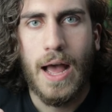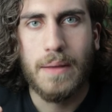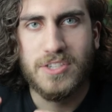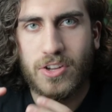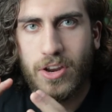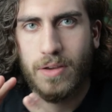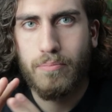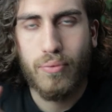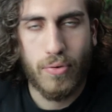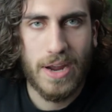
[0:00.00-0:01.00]
I'm still going to
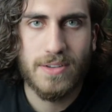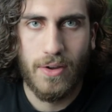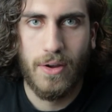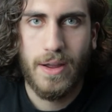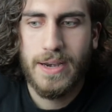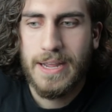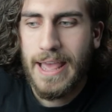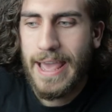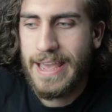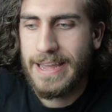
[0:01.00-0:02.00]
press on
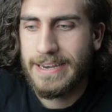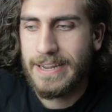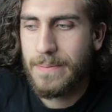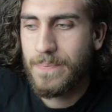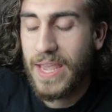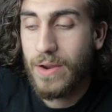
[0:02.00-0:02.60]
and um,